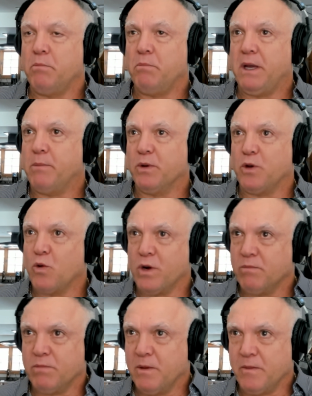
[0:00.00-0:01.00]
people
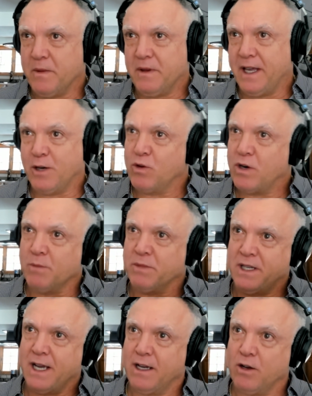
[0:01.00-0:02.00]
don't come to
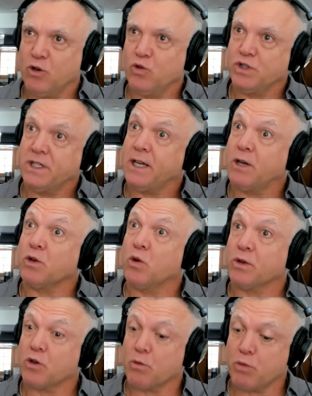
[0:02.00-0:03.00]
that conclusion. They don't know
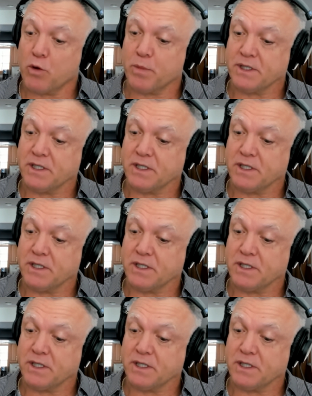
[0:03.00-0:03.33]
what their purpose